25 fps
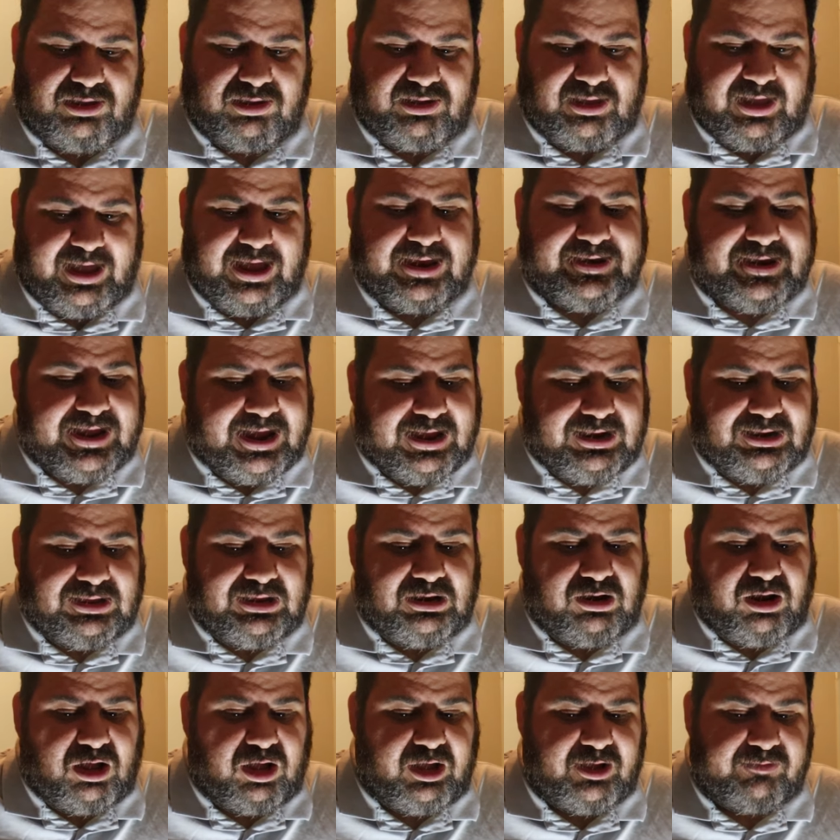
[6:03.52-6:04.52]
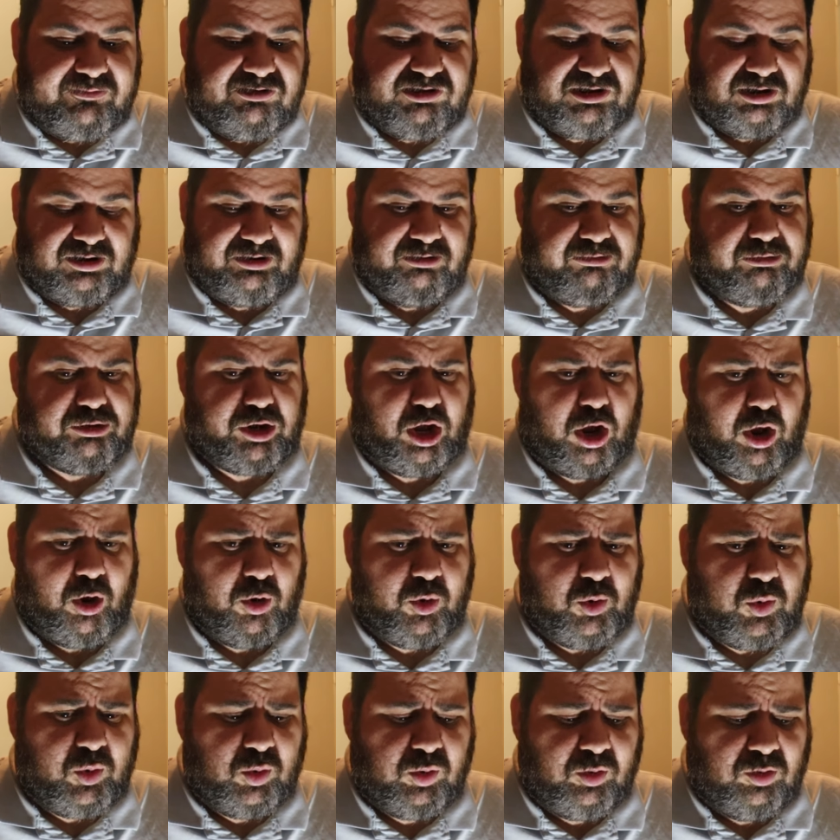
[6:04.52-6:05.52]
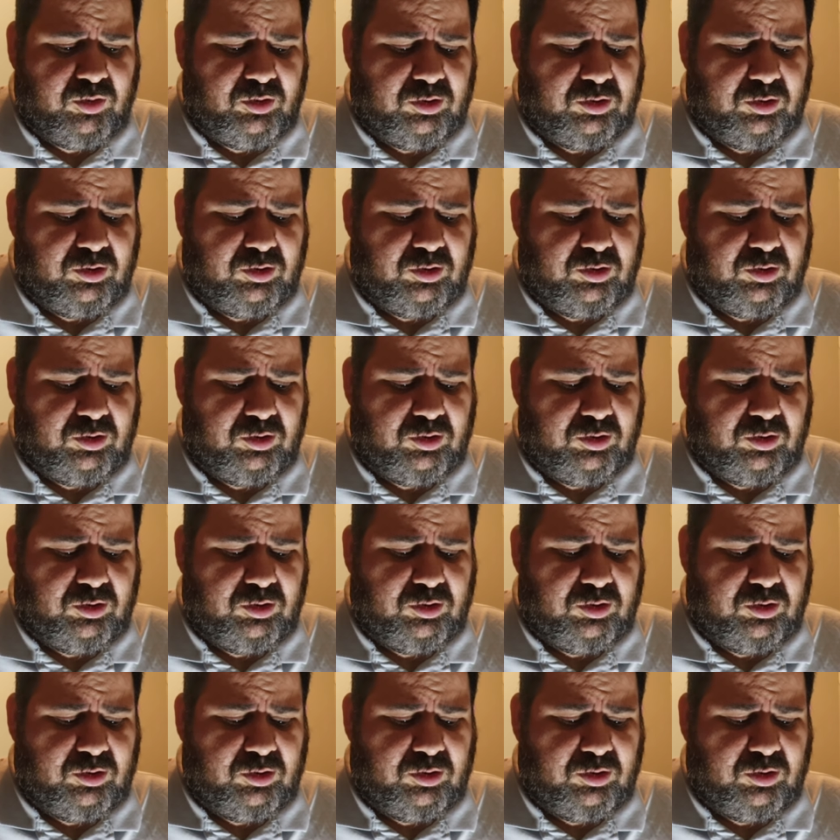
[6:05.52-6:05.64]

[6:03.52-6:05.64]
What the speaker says: their daily lives? No.